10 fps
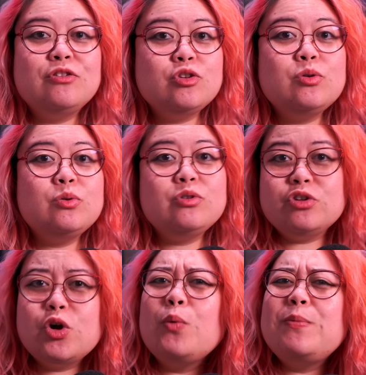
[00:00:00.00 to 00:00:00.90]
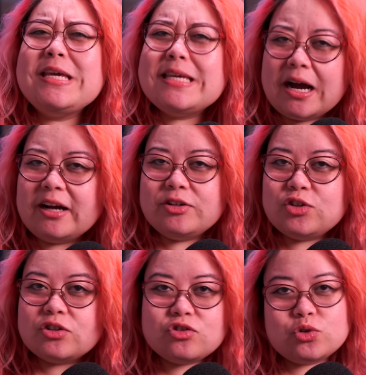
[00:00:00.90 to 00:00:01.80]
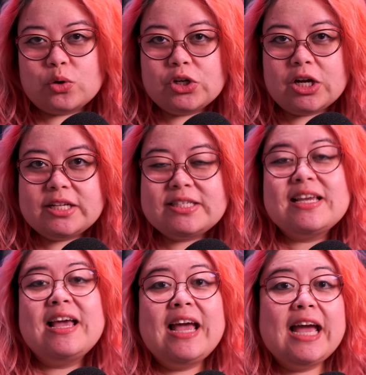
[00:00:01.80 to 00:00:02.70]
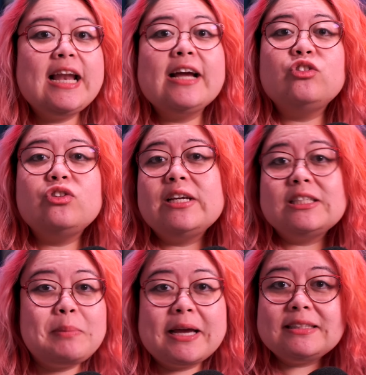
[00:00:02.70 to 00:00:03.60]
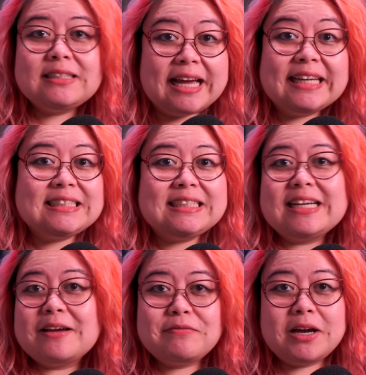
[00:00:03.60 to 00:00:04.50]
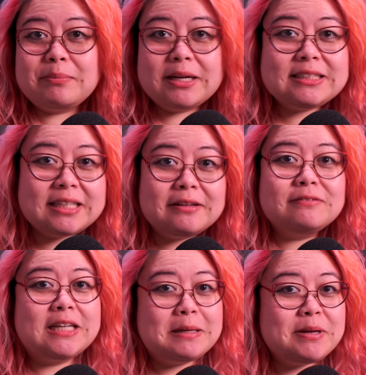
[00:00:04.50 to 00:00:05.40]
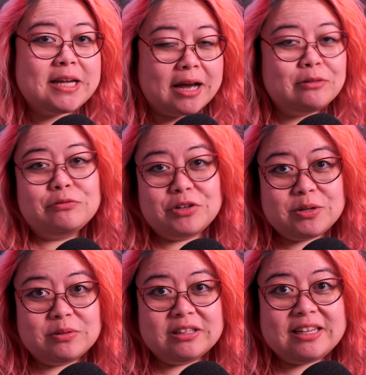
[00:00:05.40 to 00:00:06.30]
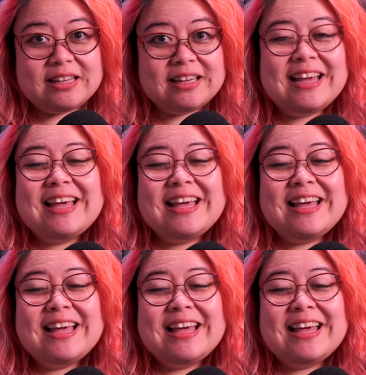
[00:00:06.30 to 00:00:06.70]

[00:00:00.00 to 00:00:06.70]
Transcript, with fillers: to go beyond just shortcuts and actually expand text that I find myself typing out frequently